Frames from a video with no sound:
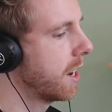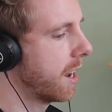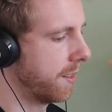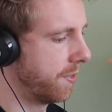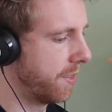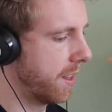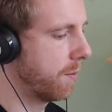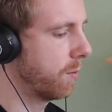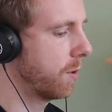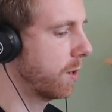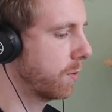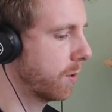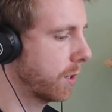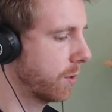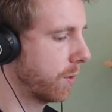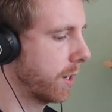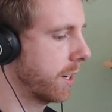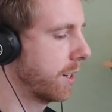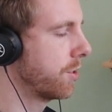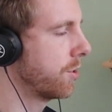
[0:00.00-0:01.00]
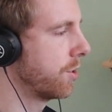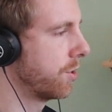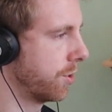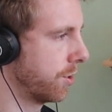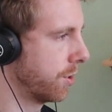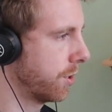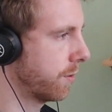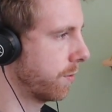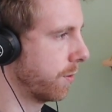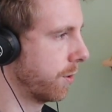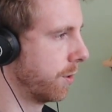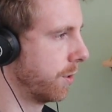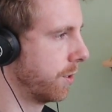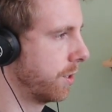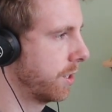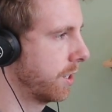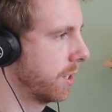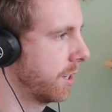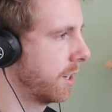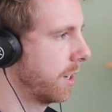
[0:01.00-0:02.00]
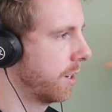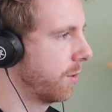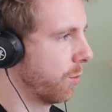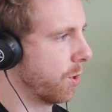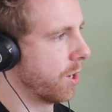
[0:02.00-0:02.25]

And then when we reintroduce foods,